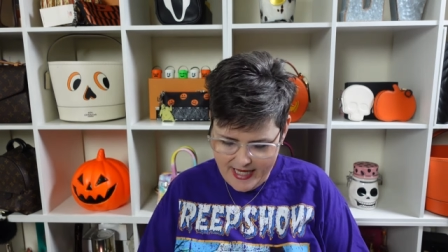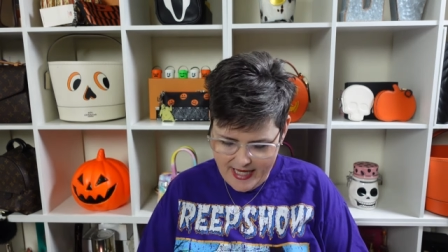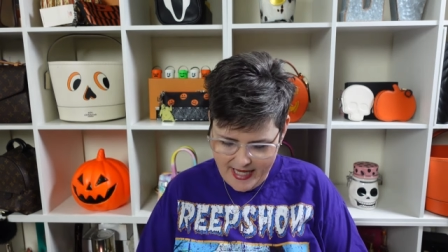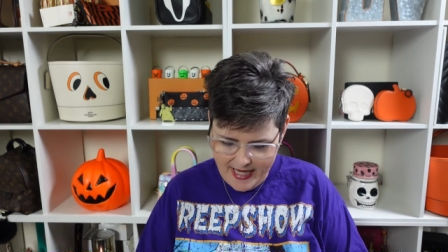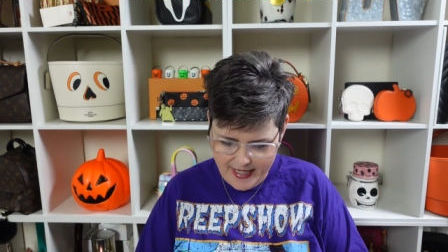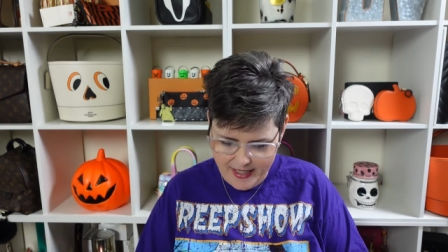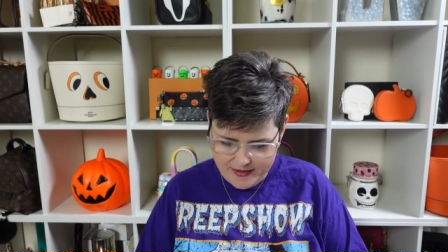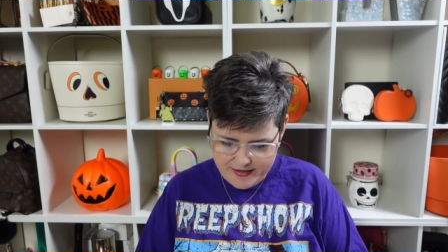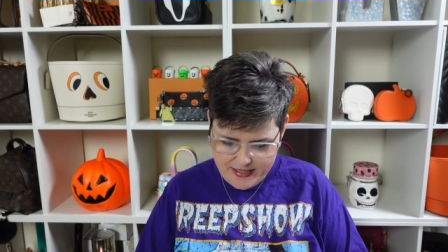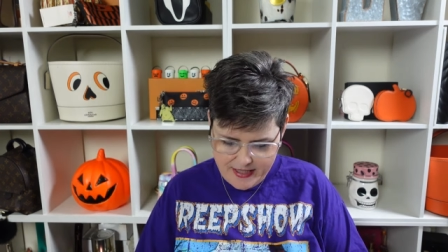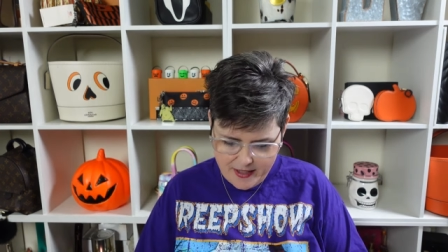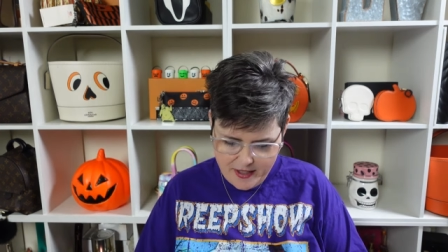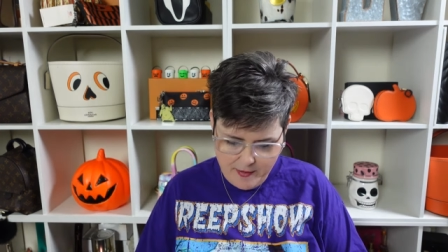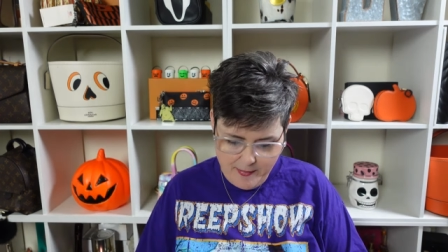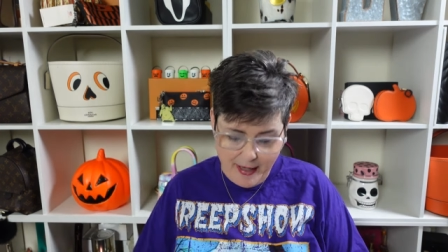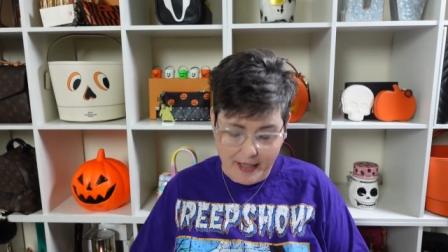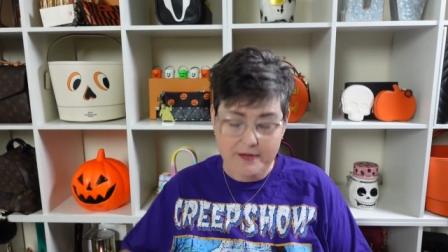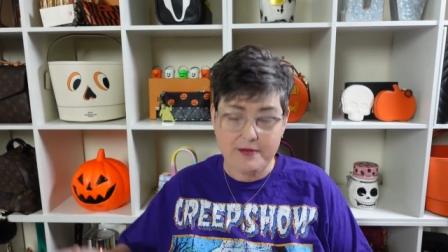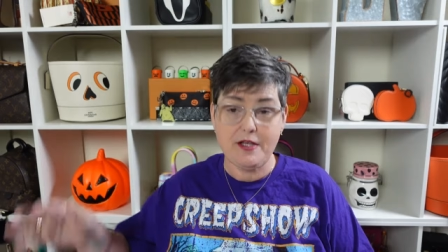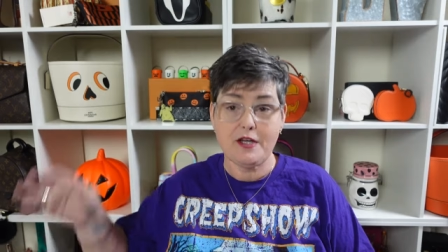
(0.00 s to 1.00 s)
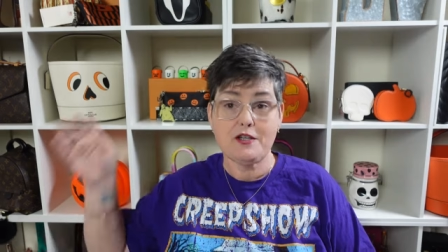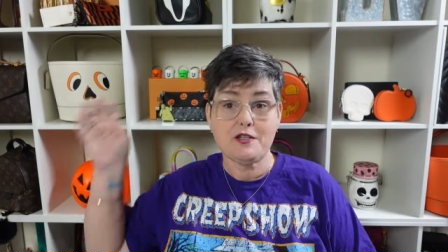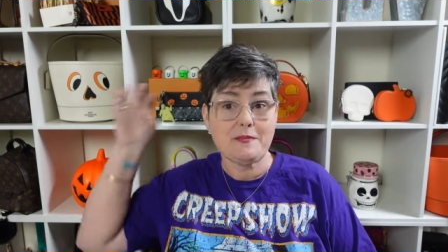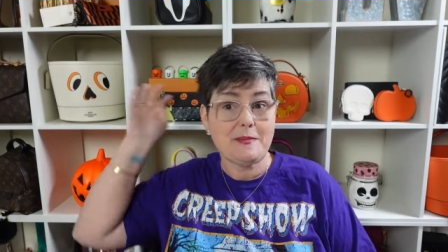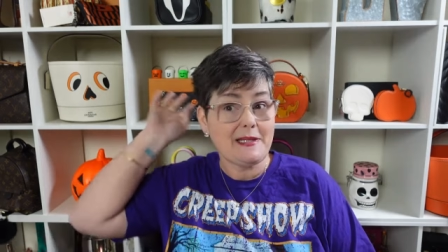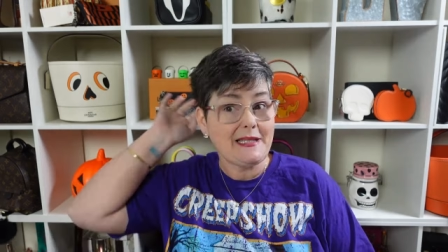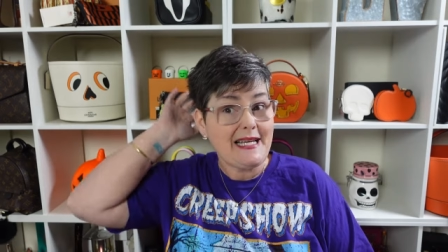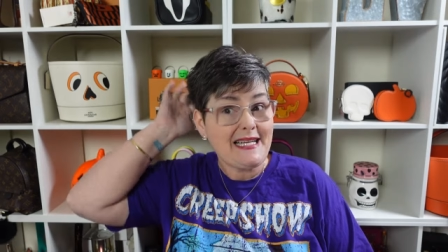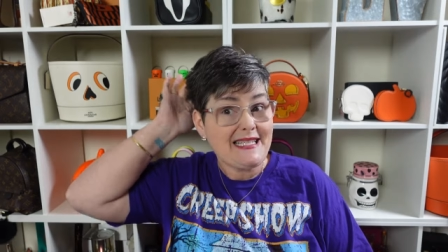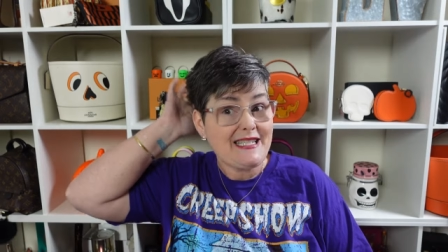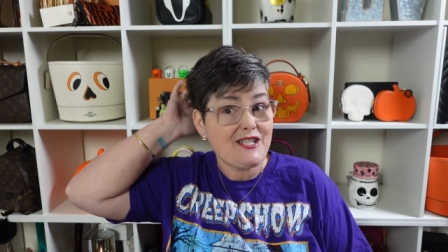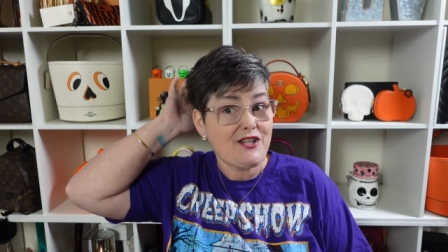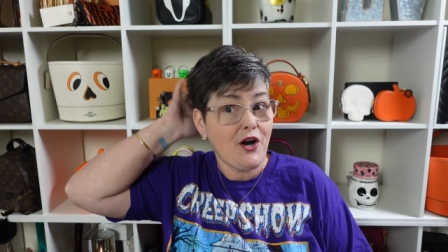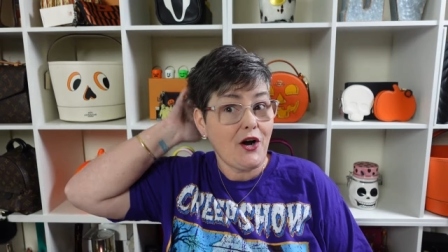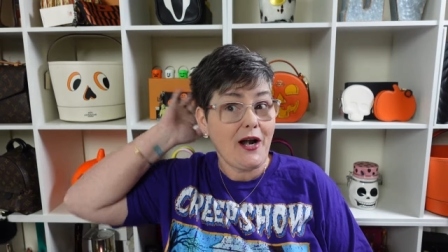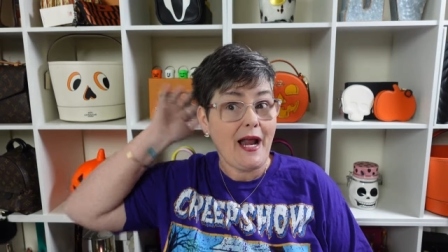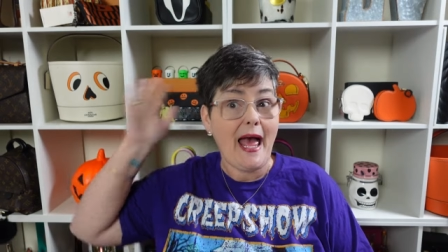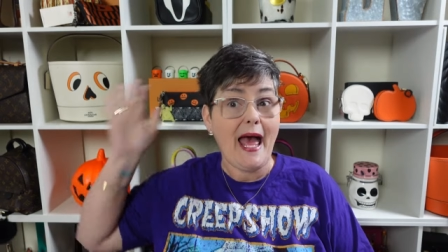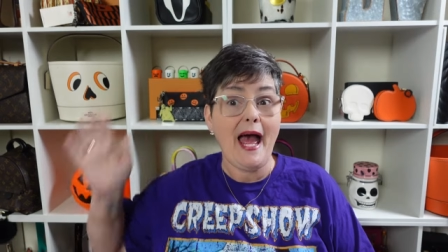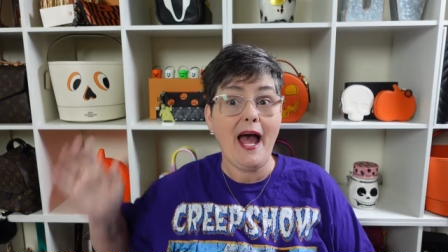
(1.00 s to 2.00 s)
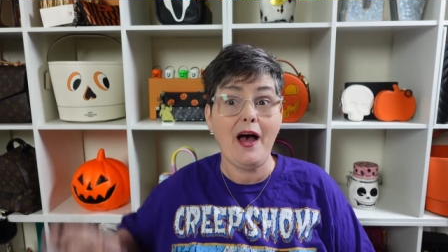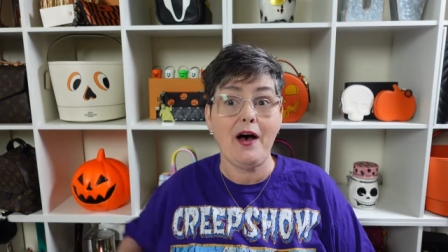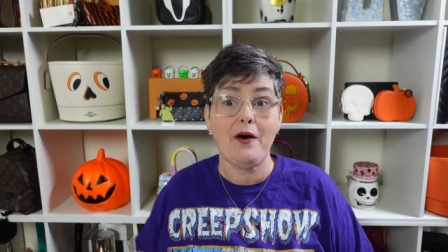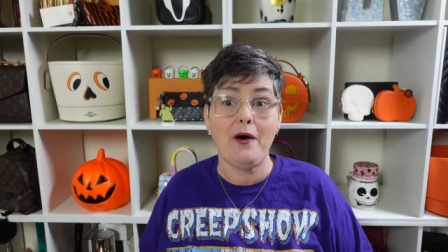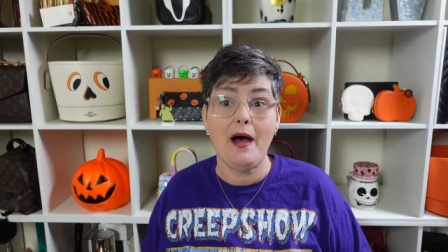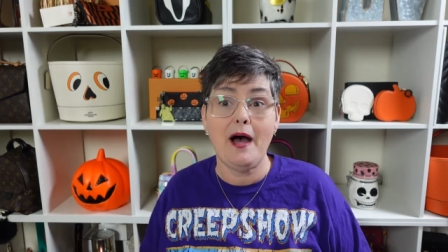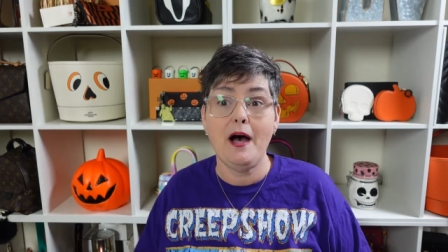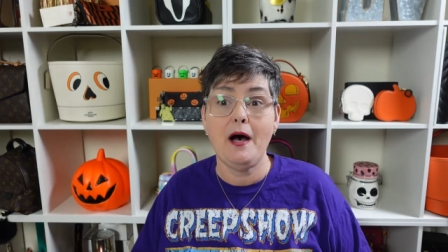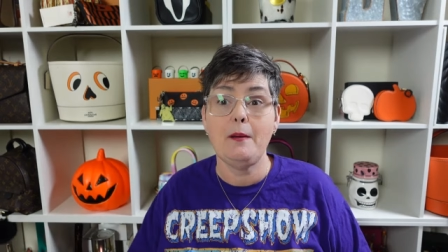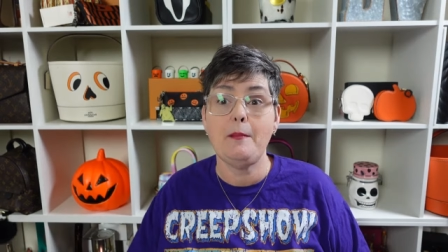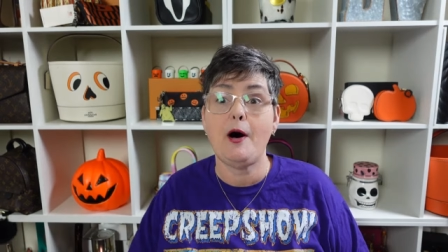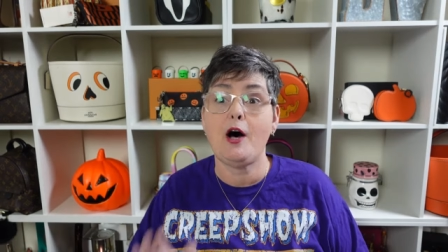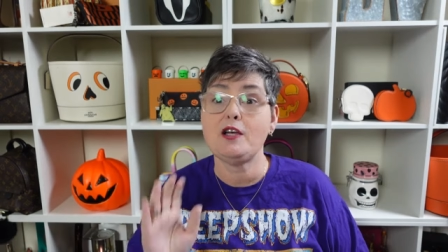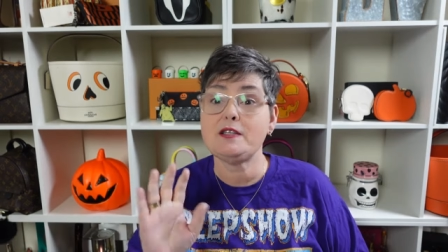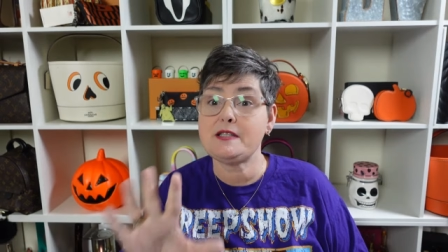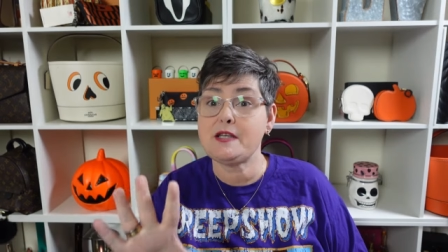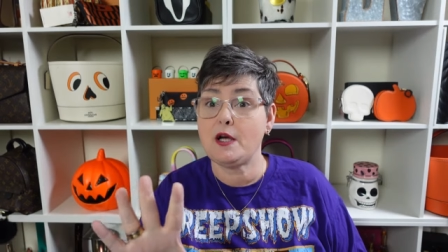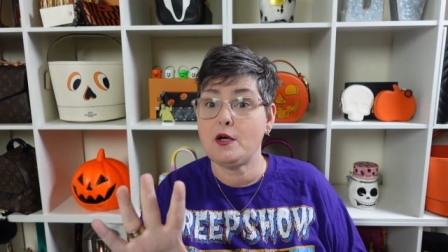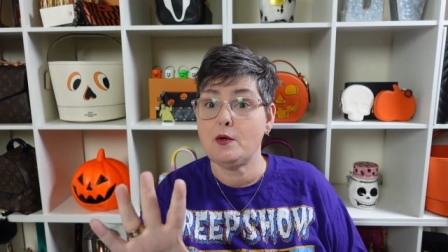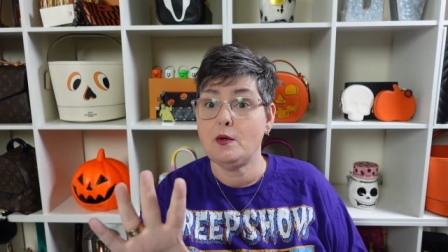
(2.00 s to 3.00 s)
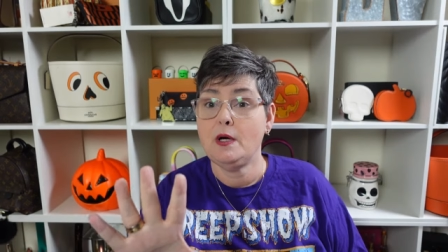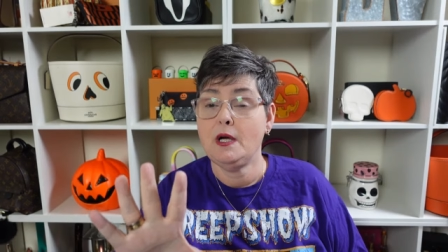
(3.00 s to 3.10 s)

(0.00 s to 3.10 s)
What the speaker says: and I'll tell you about those, but let's start out. Also,